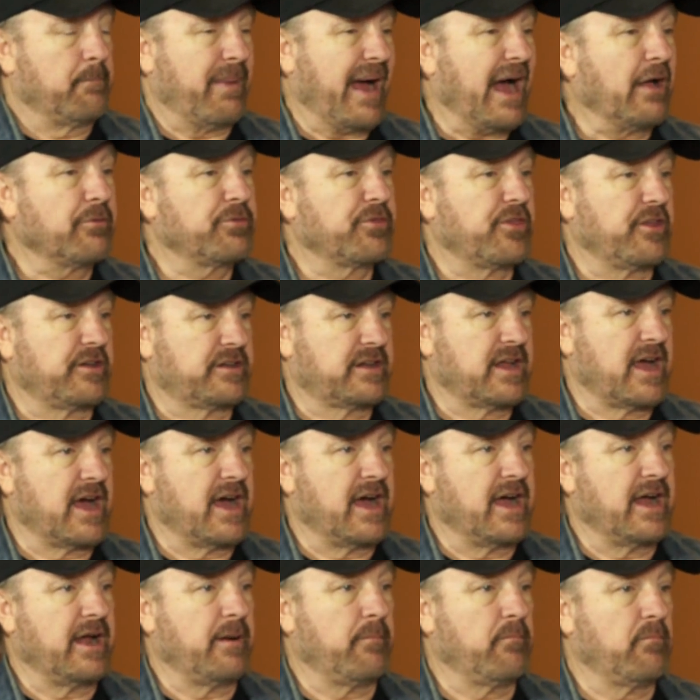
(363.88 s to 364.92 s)
about the
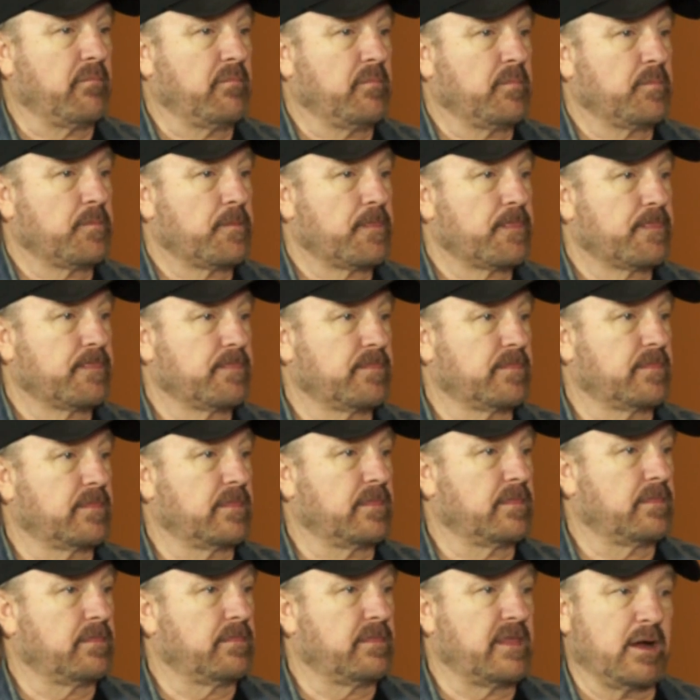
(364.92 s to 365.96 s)
time
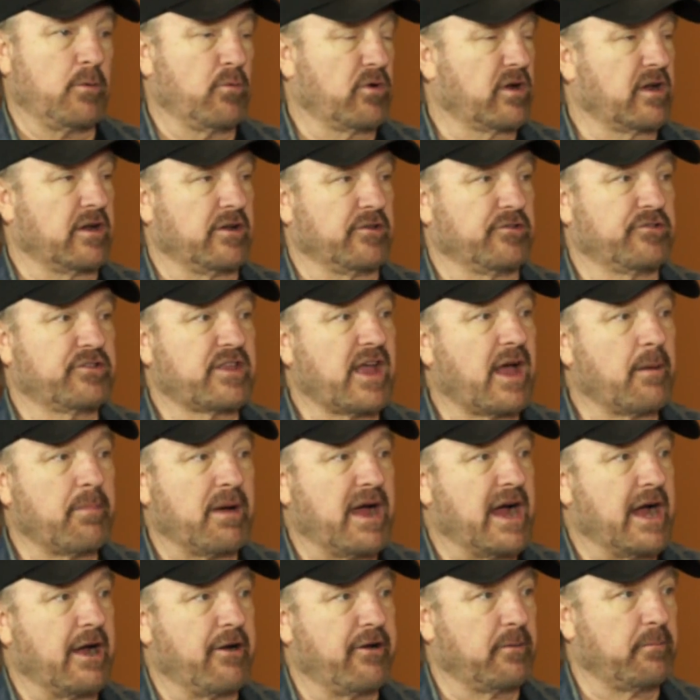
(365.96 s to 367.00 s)
they were going to stop
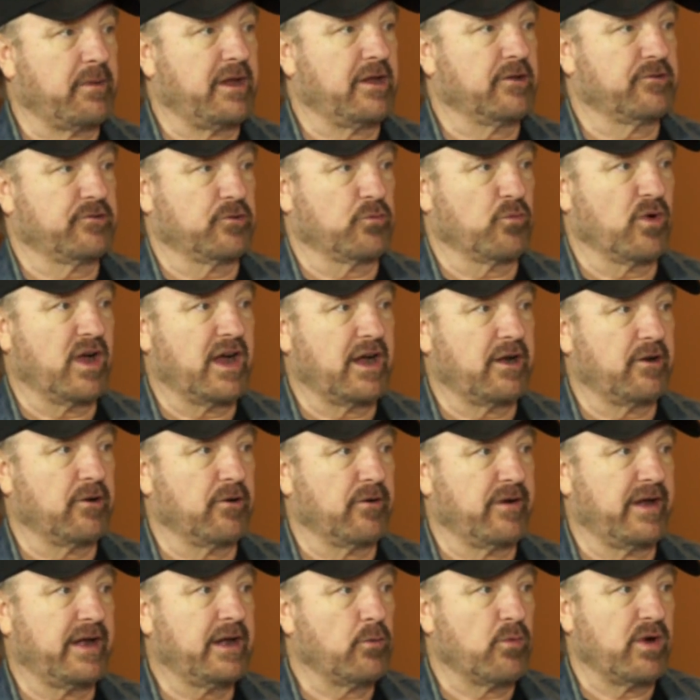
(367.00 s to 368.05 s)
hiring me as a
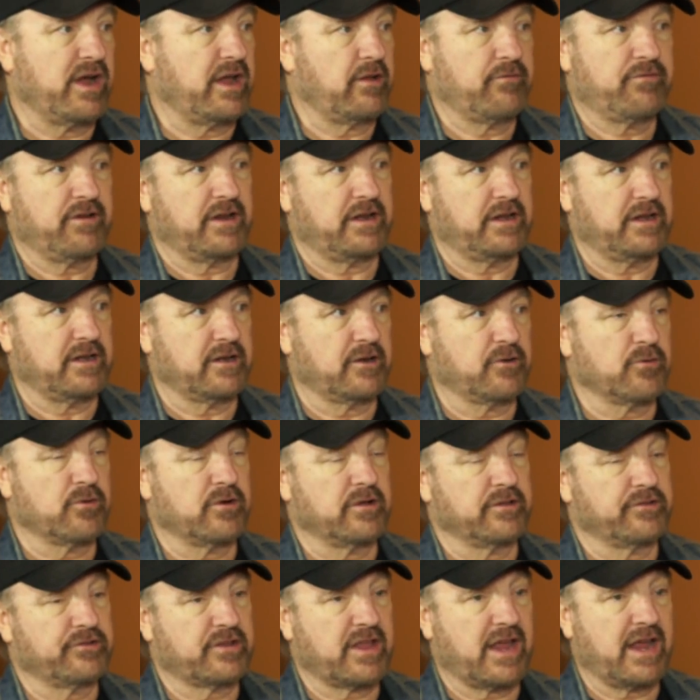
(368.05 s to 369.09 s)
writer anyway if I didn't go
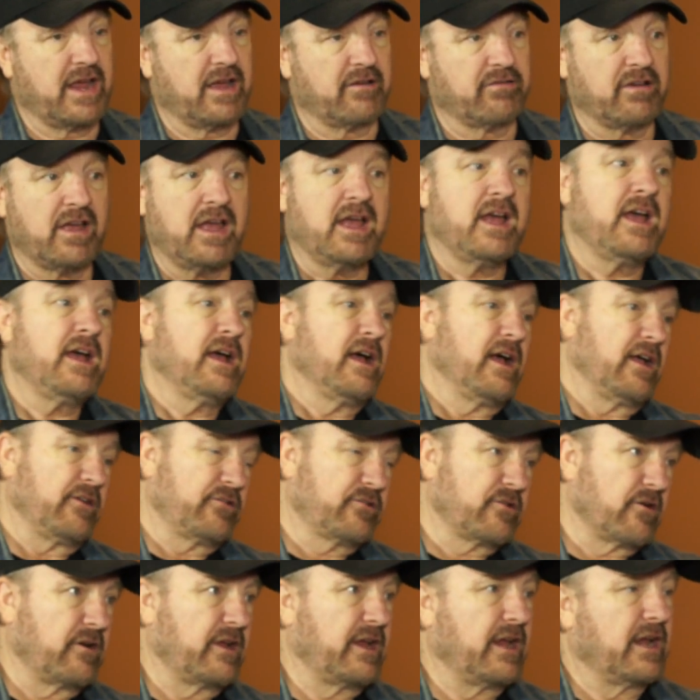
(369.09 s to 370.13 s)
on staff. I
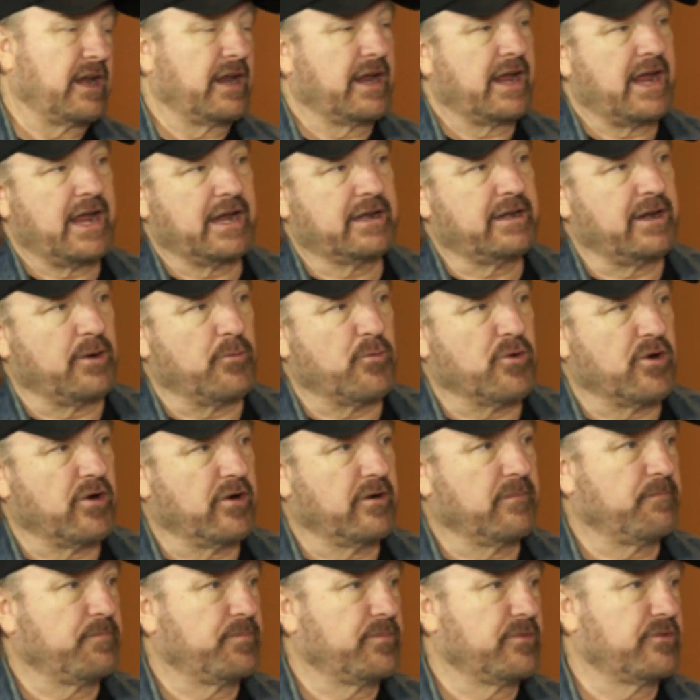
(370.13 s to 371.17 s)
started getting acting
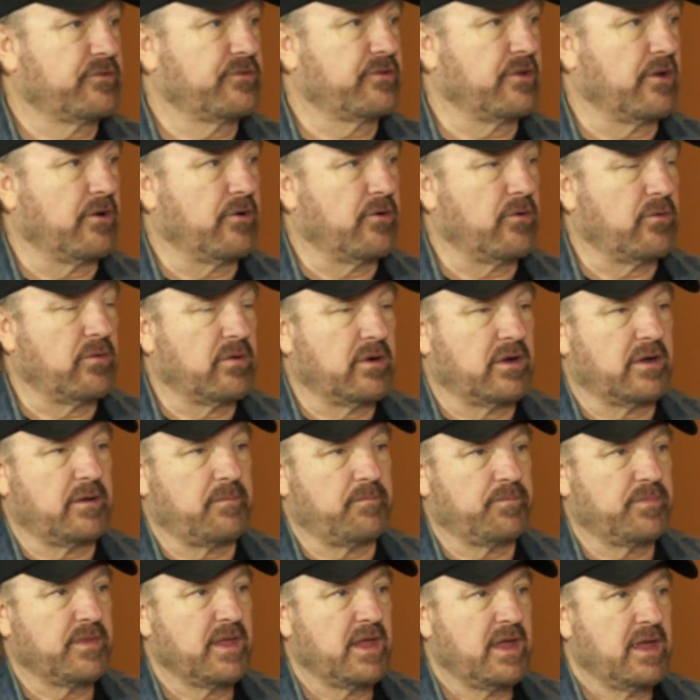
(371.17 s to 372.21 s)
work.
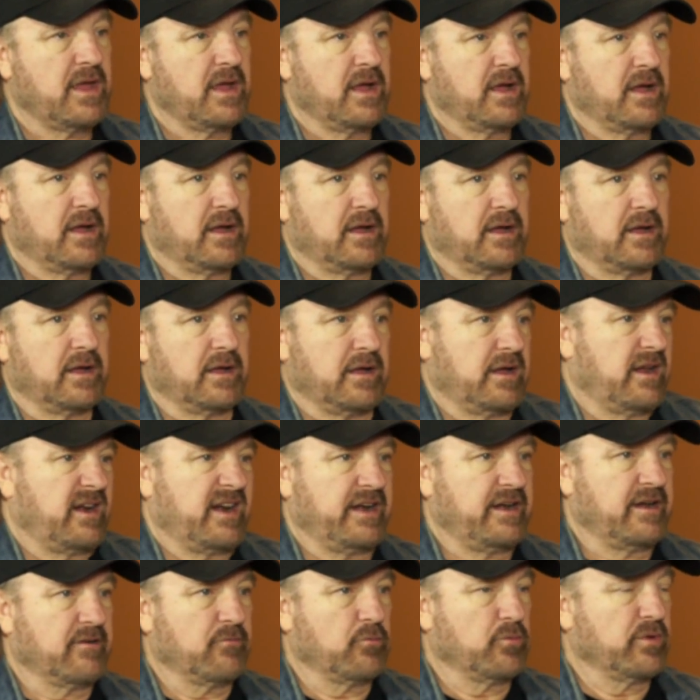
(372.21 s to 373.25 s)
So,
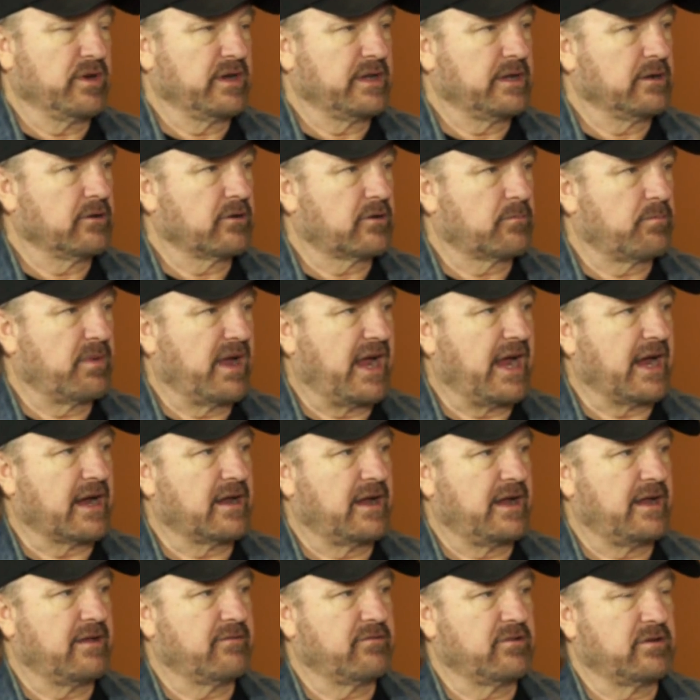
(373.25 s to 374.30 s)
and I never really looked
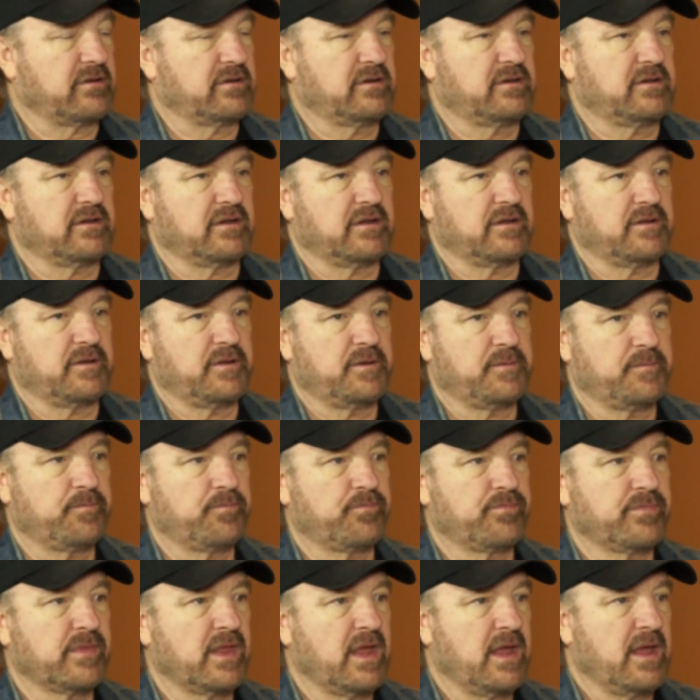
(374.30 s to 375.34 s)
back. I haven't,
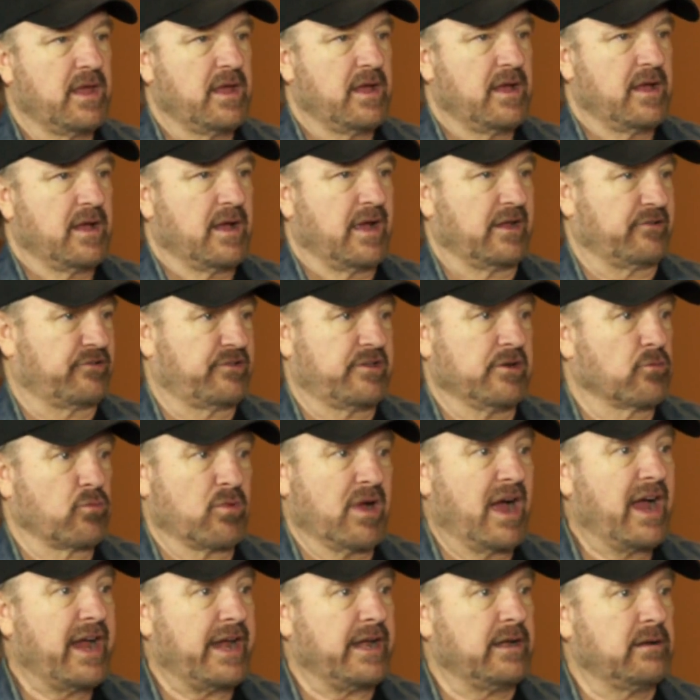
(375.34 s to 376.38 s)
I still
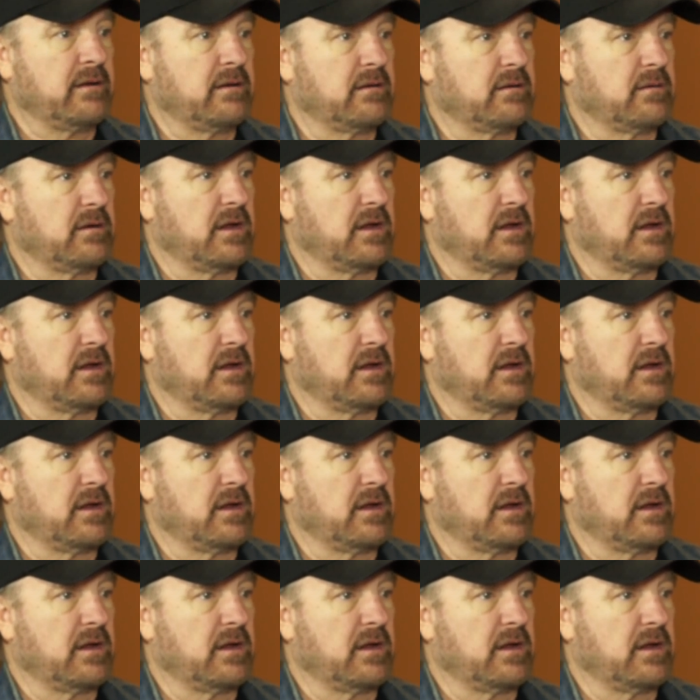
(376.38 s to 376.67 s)
write